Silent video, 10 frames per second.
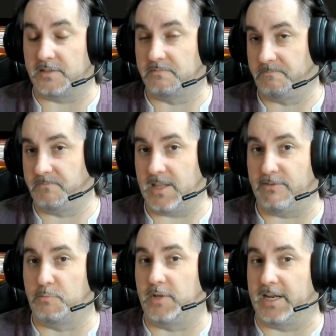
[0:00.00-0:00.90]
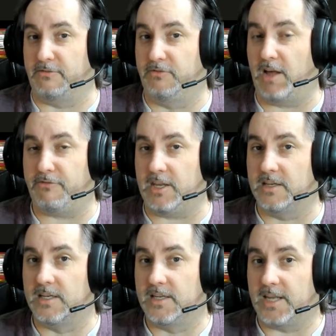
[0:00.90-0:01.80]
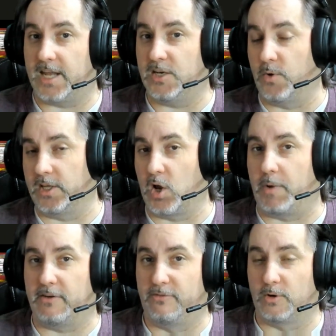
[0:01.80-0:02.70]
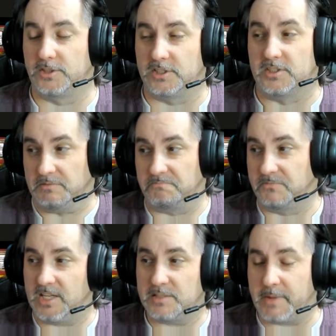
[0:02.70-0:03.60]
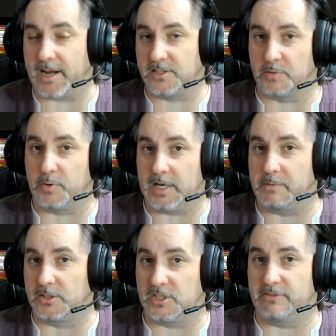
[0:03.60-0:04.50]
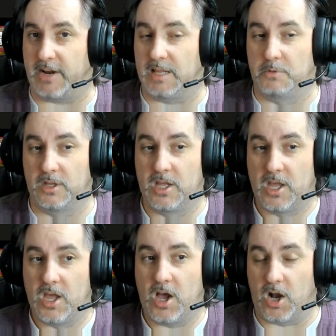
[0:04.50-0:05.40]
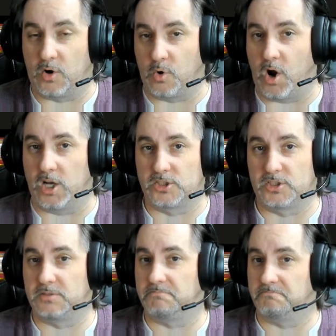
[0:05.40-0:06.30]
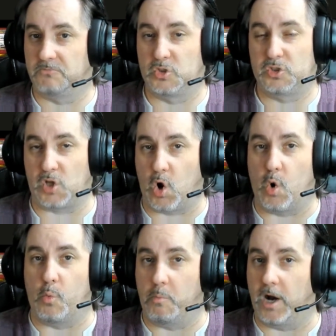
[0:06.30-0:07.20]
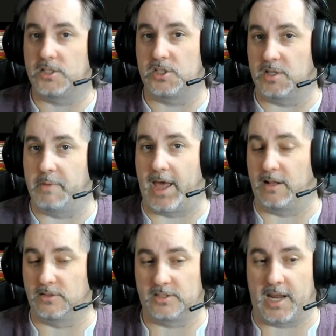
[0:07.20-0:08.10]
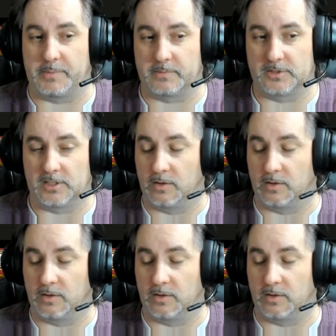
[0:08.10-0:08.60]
if you're playing fluffy and you want to go by forces, these mechs are pretty much available across so much of the battlescape. So,